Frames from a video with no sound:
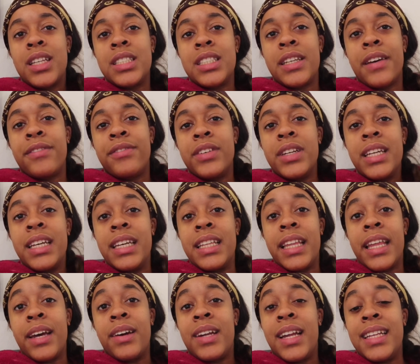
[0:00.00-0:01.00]
to freaking
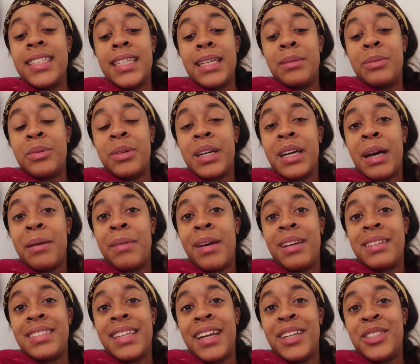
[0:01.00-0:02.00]
lay on that table and come
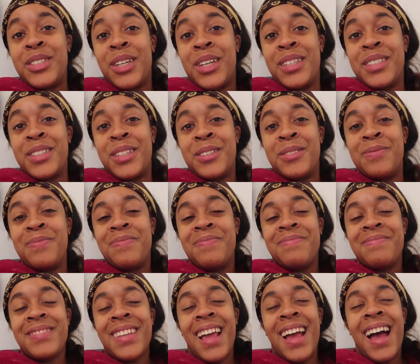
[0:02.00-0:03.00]
outside y'all. So,
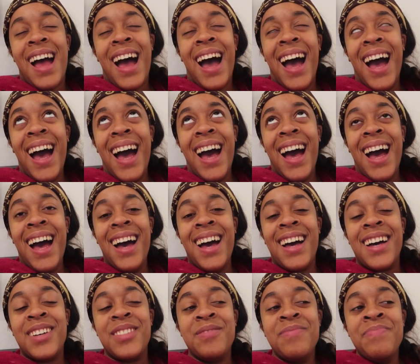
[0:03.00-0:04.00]
ah.